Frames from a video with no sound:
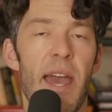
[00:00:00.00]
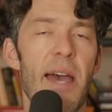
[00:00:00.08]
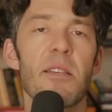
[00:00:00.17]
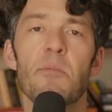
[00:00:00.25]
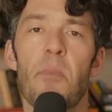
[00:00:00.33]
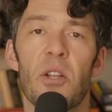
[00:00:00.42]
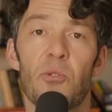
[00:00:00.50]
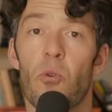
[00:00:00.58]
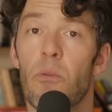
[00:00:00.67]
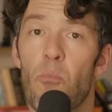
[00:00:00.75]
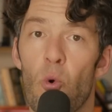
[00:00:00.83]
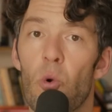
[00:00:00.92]
as much
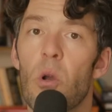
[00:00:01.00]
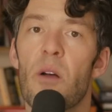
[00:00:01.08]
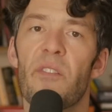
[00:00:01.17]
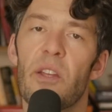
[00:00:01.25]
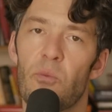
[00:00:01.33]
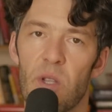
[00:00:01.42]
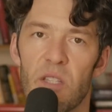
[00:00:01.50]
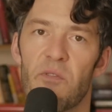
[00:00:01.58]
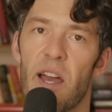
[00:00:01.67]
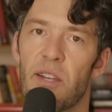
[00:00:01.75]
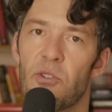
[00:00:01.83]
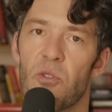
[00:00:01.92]
or more of a risk
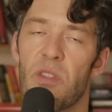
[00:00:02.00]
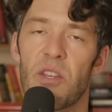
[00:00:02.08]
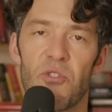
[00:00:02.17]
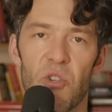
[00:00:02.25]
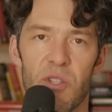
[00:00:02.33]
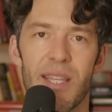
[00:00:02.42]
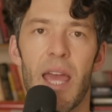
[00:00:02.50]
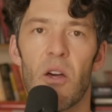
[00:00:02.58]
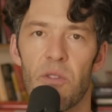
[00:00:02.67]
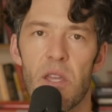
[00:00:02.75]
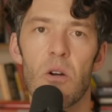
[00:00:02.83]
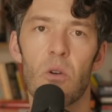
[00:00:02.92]
factor than just
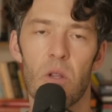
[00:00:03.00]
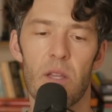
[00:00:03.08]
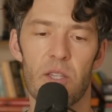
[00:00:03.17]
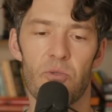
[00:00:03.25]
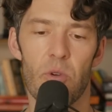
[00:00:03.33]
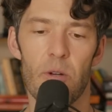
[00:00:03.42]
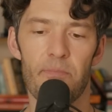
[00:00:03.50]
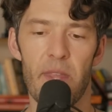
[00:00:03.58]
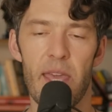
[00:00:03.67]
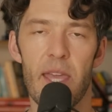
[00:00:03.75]
LDL cholesterol,